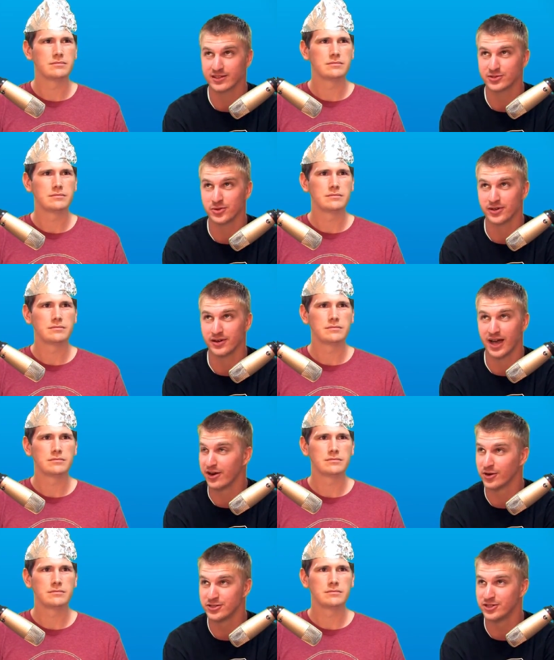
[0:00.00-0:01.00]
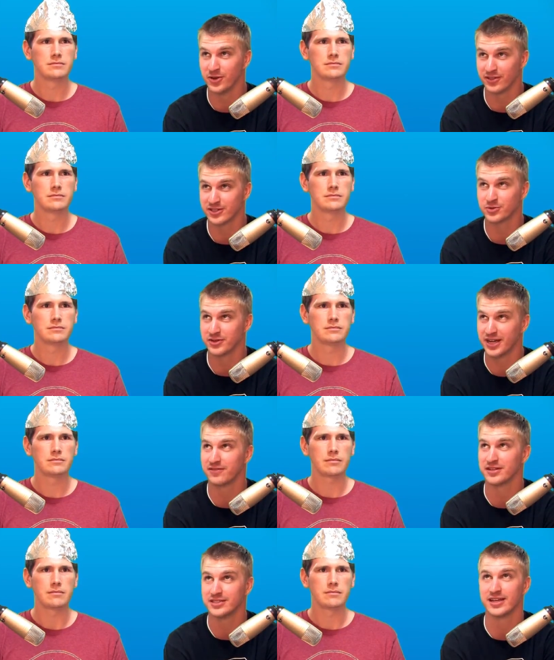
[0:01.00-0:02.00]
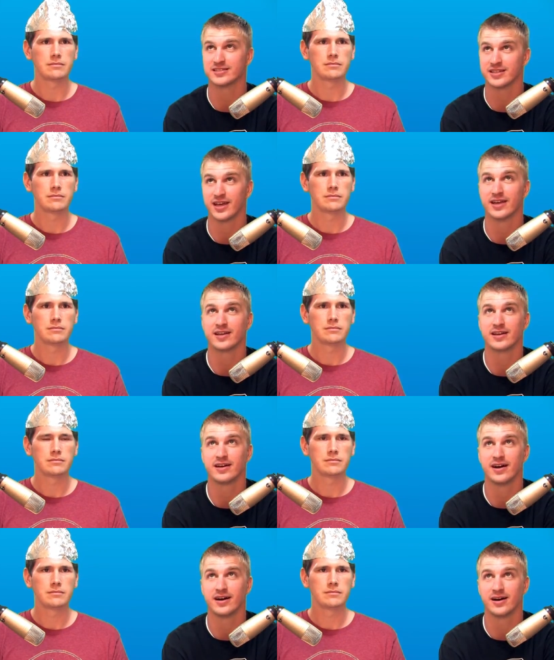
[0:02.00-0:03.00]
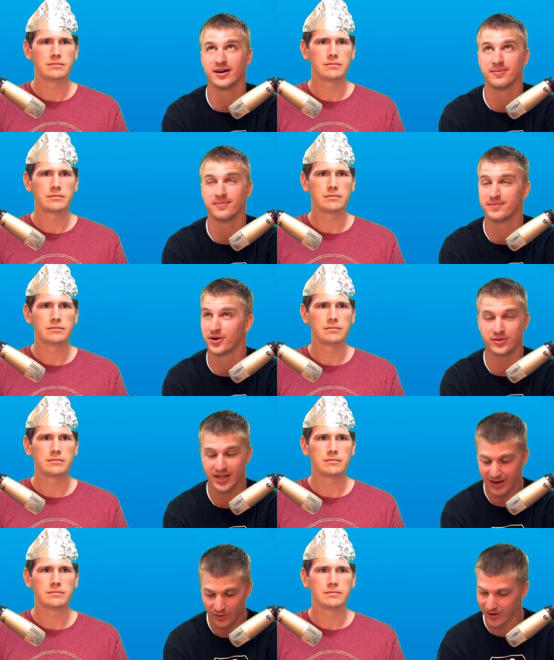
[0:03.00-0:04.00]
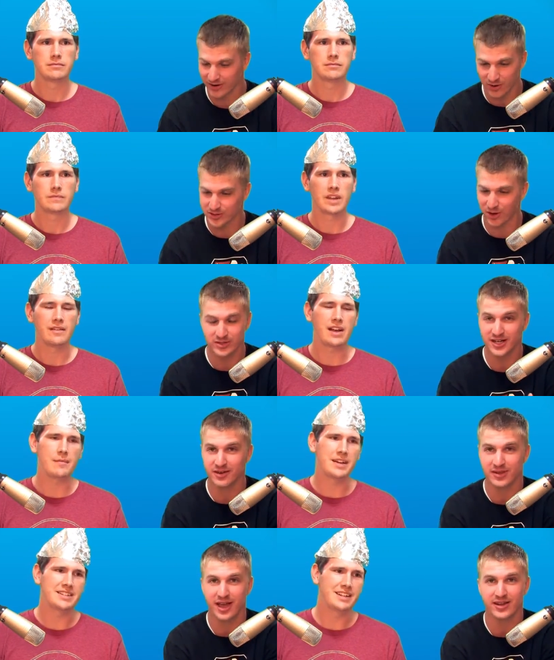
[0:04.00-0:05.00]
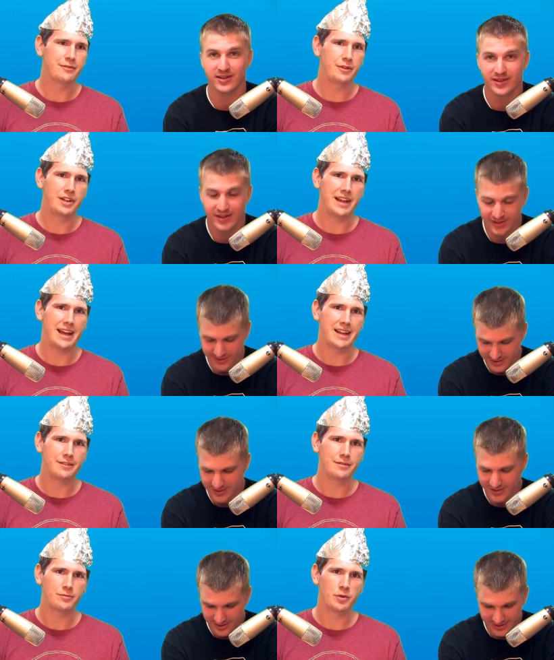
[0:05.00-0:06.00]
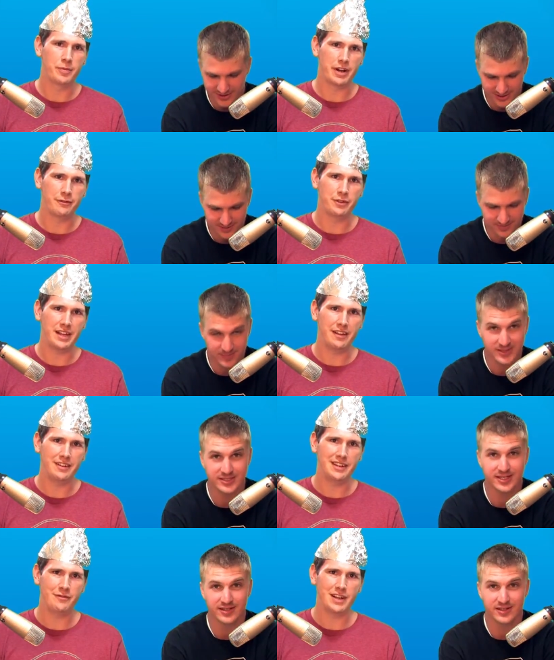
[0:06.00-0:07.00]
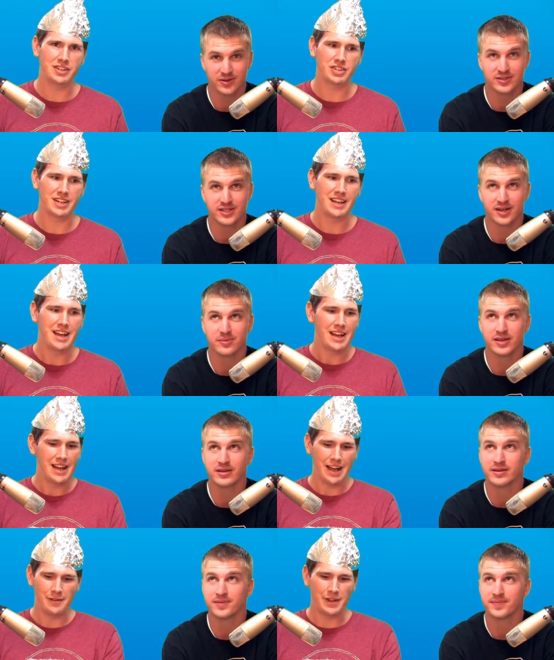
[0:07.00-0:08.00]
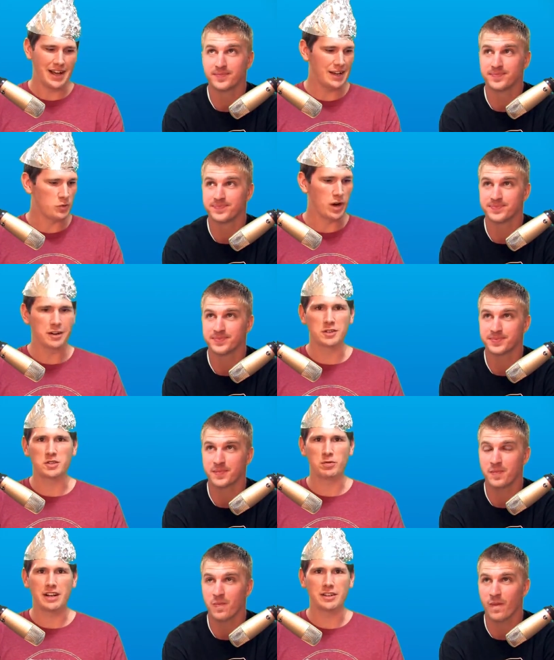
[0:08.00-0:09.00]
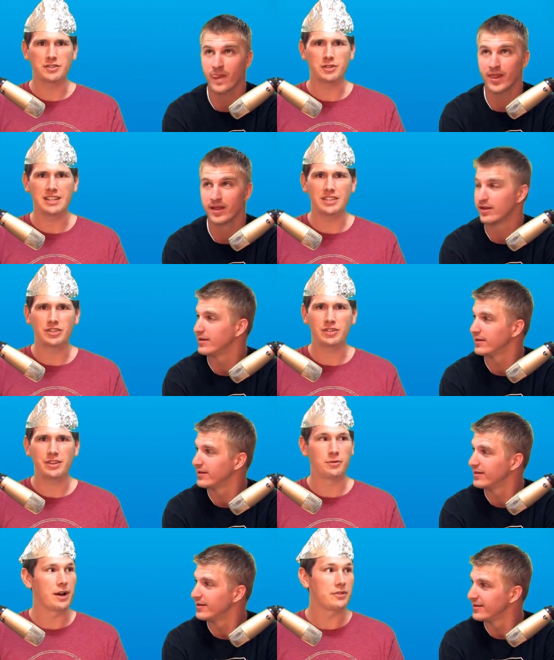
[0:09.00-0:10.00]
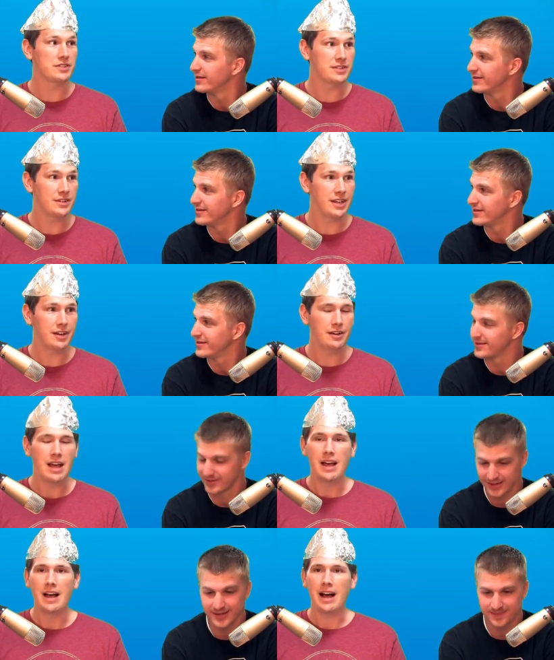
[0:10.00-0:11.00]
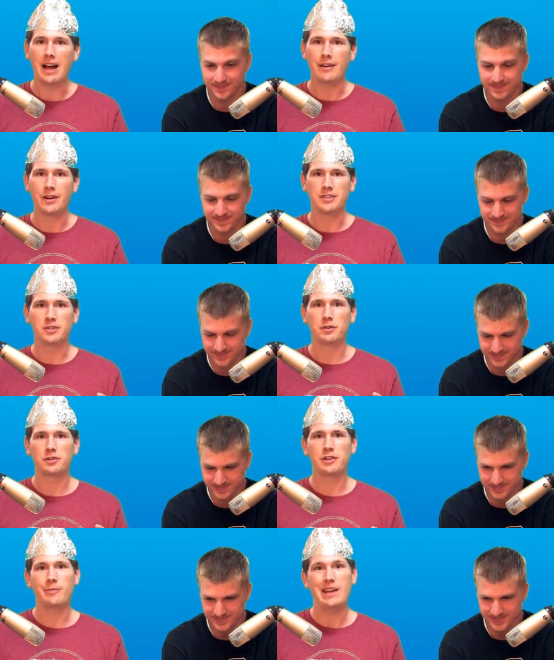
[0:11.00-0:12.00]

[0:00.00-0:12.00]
Speaker 1: this one, I know what you're doing. This one definitely takes the cake. Um, don't, I don't want to know. Don't. I've got my tinfoil hat
Speaker 2: preparing for the alien invasion. I've got water spread out strategically throughout the studio. Yeah. I've also ordered a